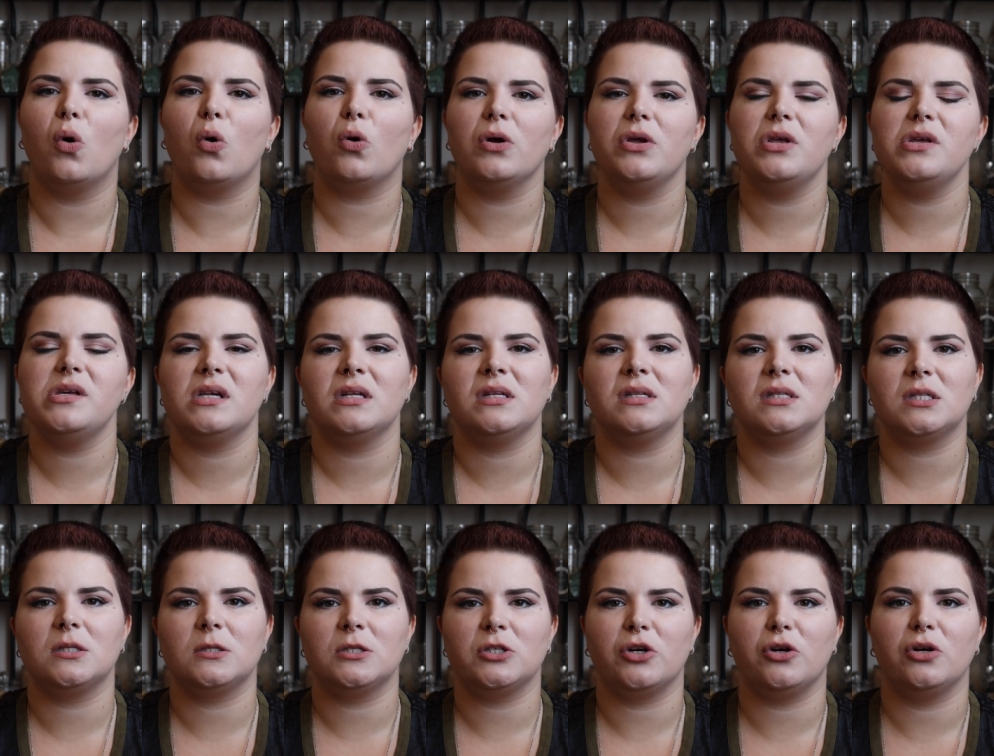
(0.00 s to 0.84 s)
Or you can
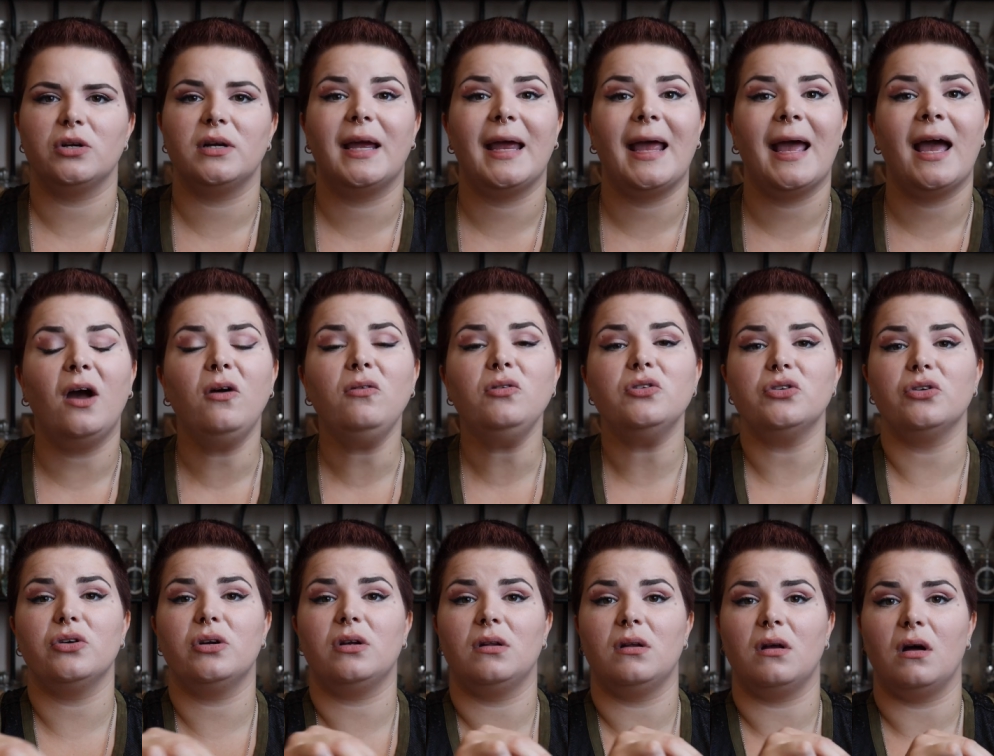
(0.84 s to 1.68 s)
stir
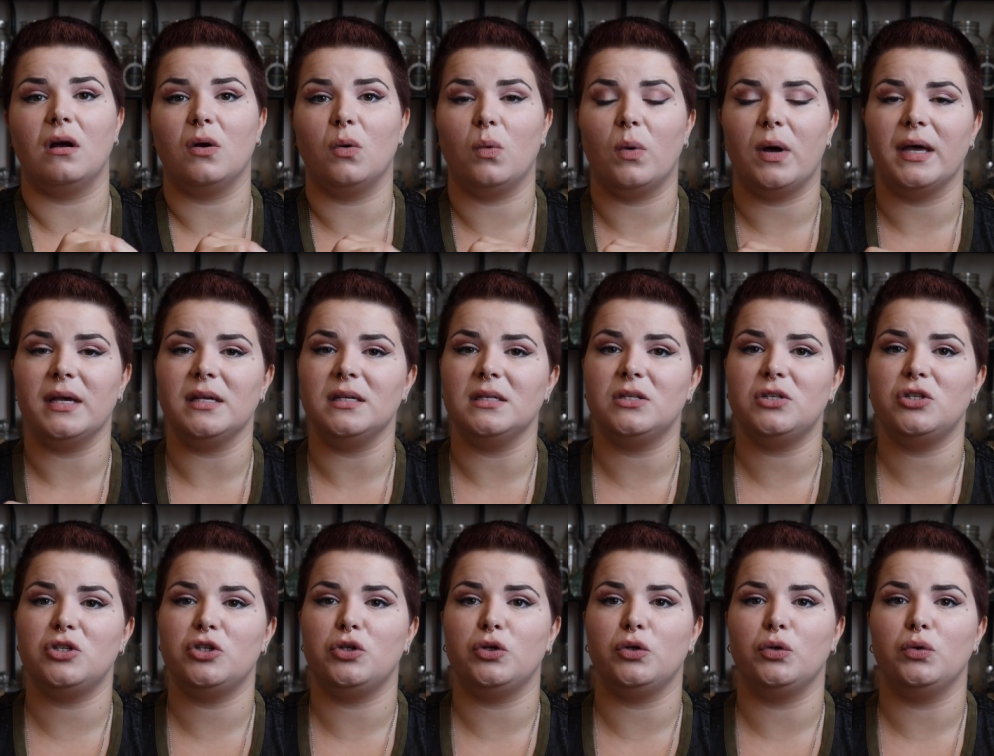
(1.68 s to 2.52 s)

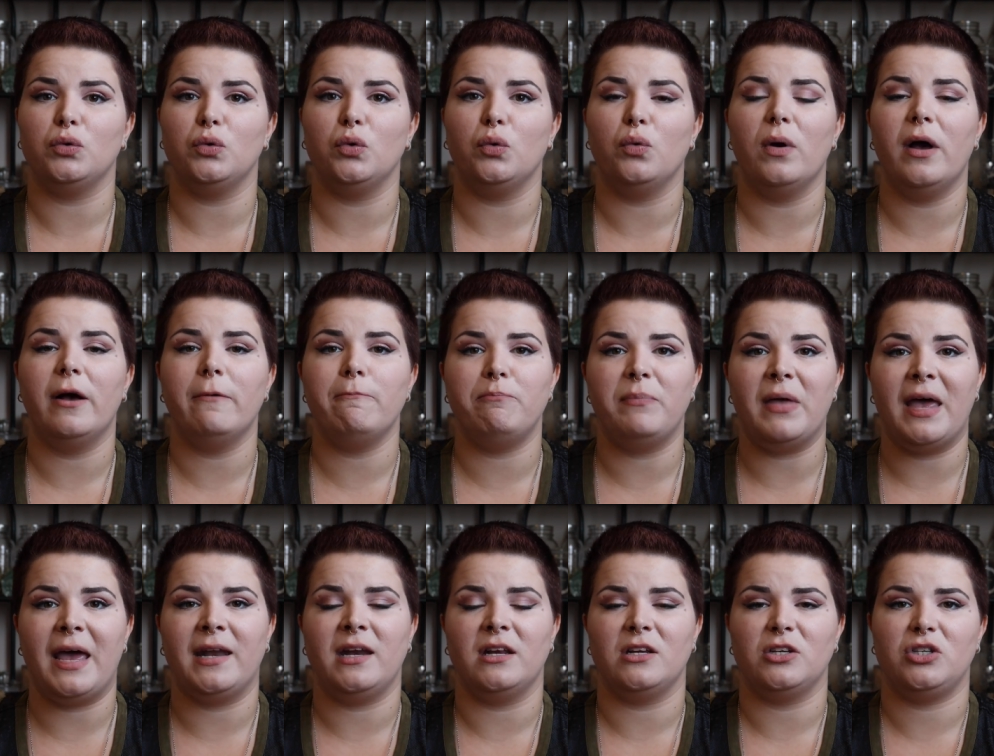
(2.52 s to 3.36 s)
counterclockwise to
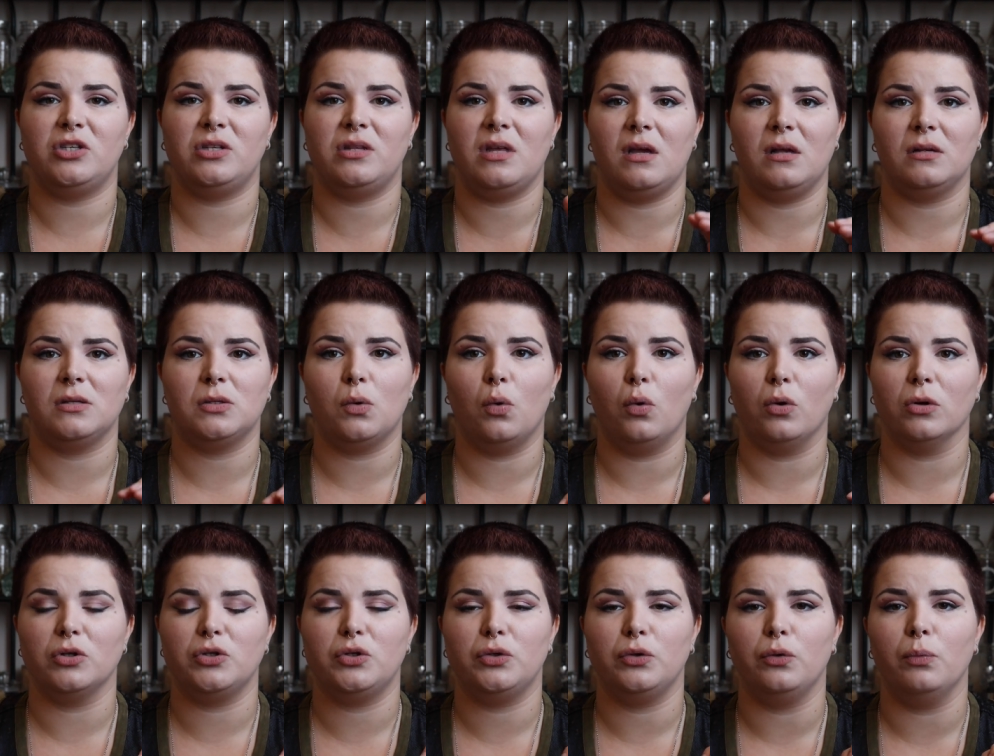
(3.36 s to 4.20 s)
banish things
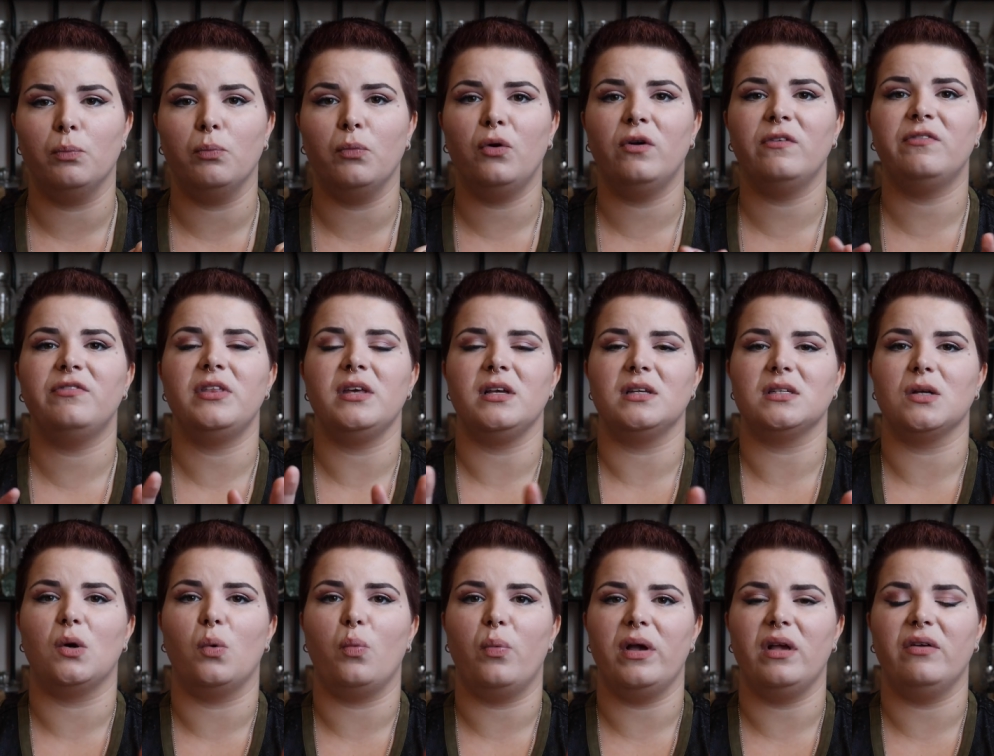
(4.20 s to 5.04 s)
or to move
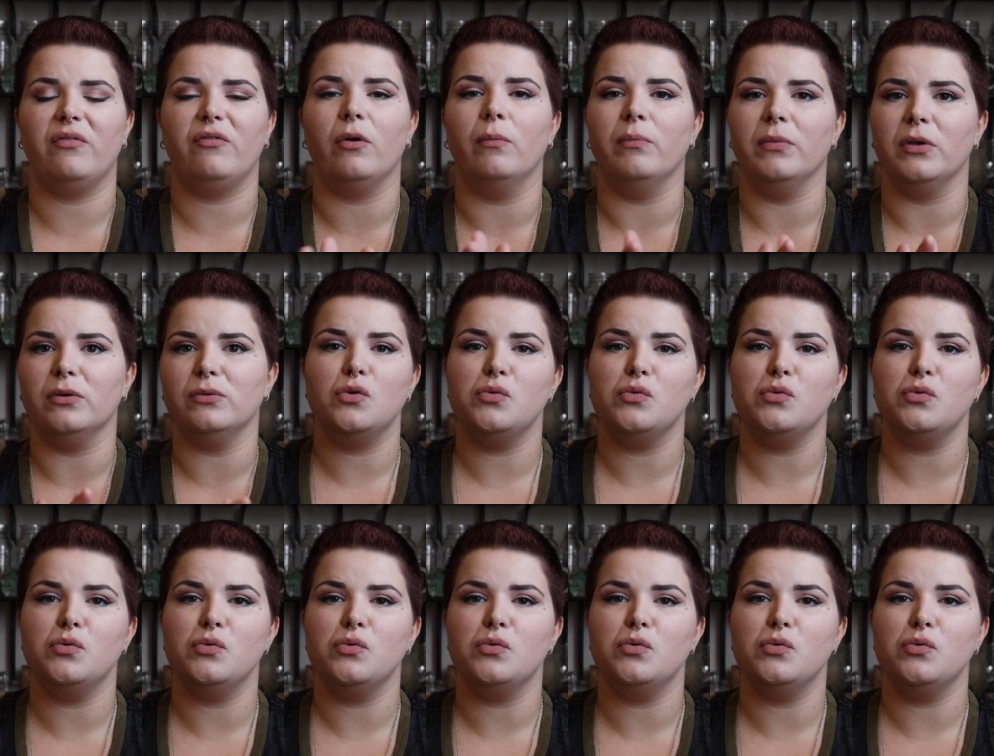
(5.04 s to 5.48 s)
things away from you.